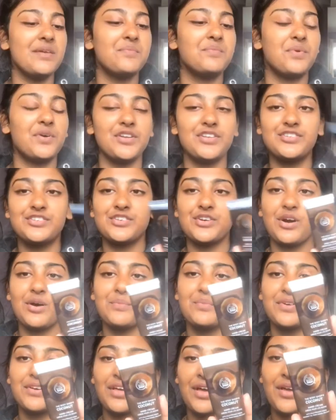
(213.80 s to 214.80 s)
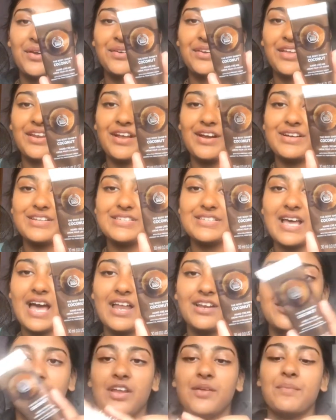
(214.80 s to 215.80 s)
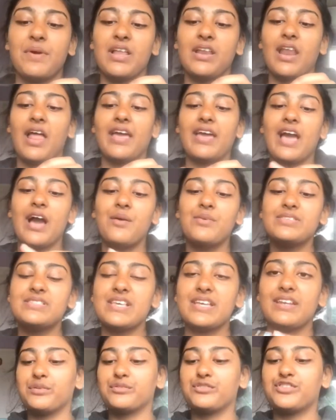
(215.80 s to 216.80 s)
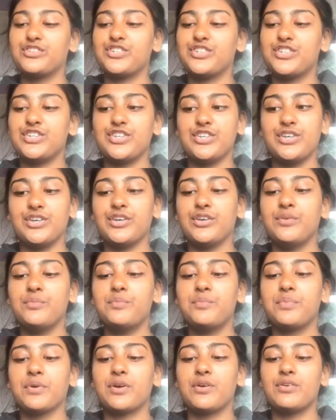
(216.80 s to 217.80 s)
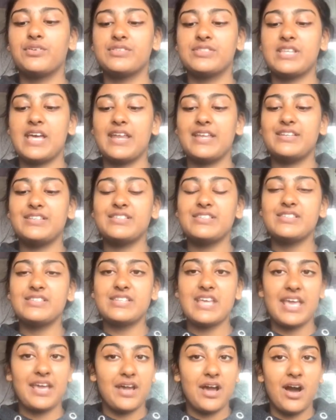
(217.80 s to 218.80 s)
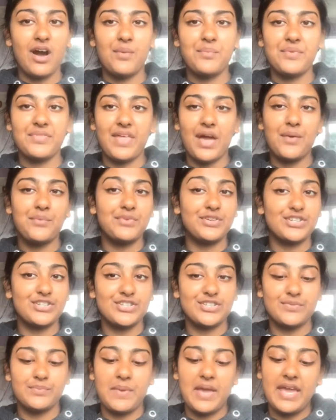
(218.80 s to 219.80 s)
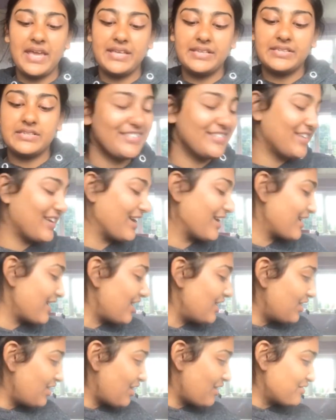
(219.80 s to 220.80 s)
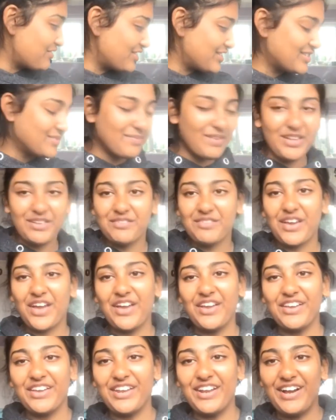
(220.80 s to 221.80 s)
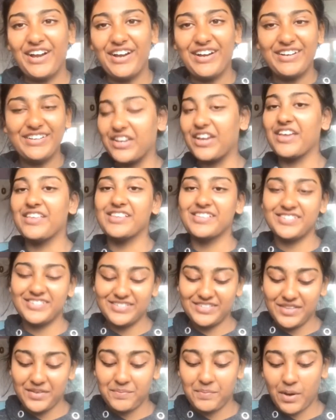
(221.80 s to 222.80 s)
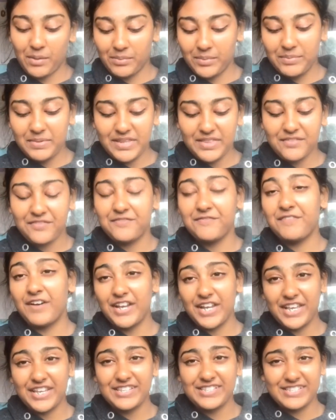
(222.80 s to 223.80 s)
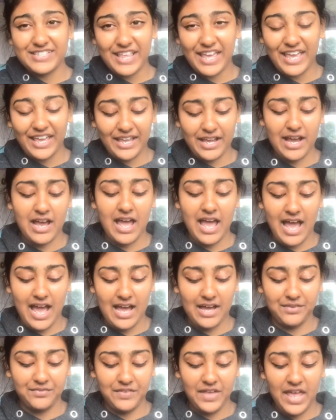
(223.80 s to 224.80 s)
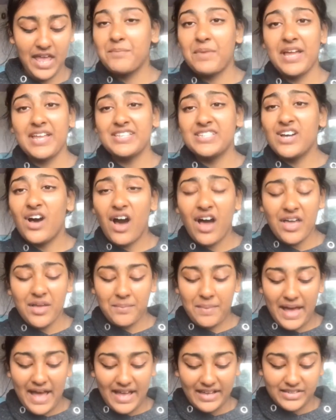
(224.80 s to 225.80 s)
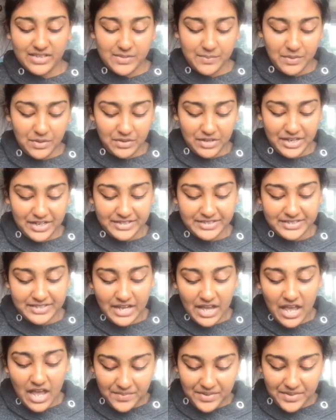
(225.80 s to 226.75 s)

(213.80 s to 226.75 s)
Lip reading: The Body Shop coconut hand cream, I like how it's in a little tube because then it doesn't take up that much space. Like, I love the smell of coconut. Okay, this is probably the funniest thing I have in my entire bag, to be honest.